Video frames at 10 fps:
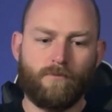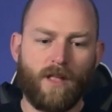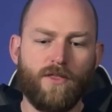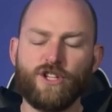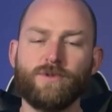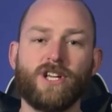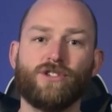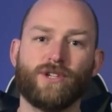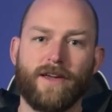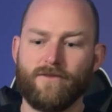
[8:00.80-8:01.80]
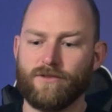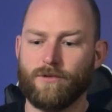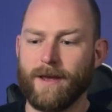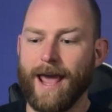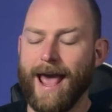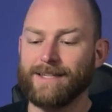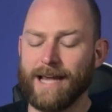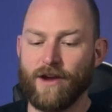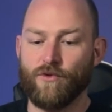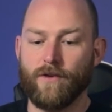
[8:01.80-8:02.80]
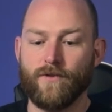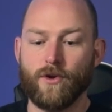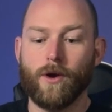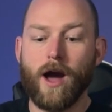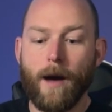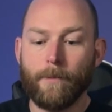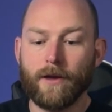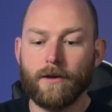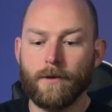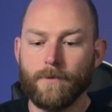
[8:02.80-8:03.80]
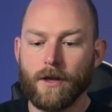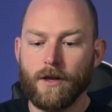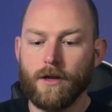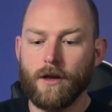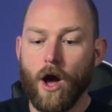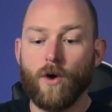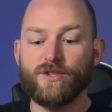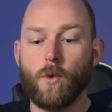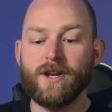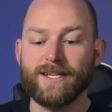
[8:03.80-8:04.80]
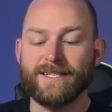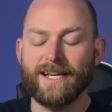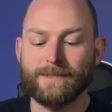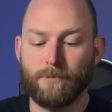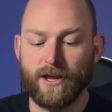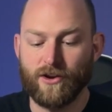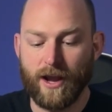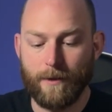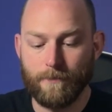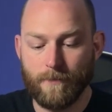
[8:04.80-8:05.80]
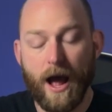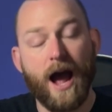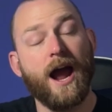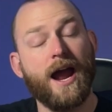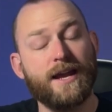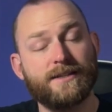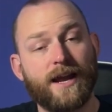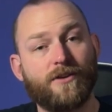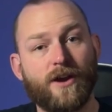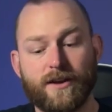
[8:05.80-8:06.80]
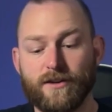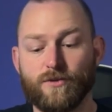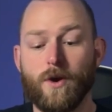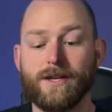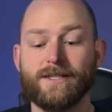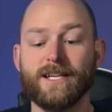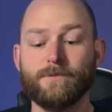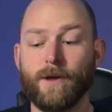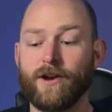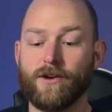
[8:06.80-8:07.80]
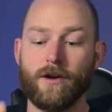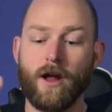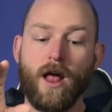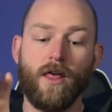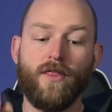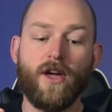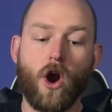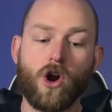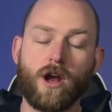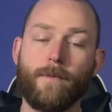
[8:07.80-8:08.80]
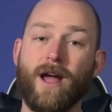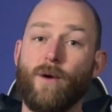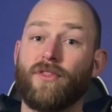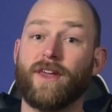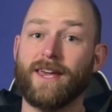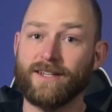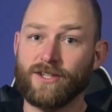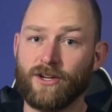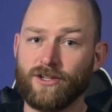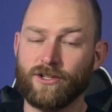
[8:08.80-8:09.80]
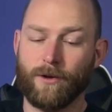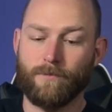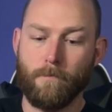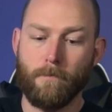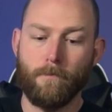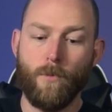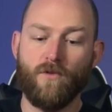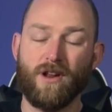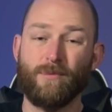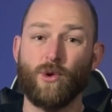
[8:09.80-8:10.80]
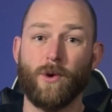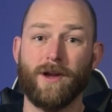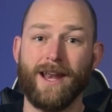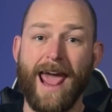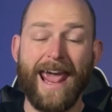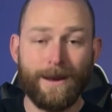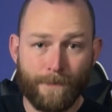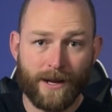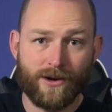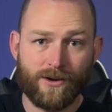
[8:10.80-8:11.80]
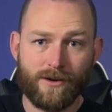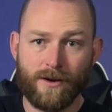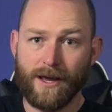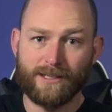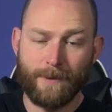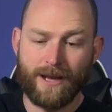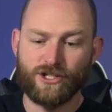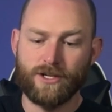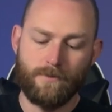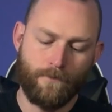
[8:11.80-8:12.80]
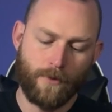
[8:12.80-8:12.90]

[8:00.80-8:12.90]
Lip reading: this was also given to me as a review copy. Oh, it's a 1 to 6 player game. I stand corrected. It's 1 to 6 player. They are coming out with a Kickstarter to move it up to an 8 player expansion.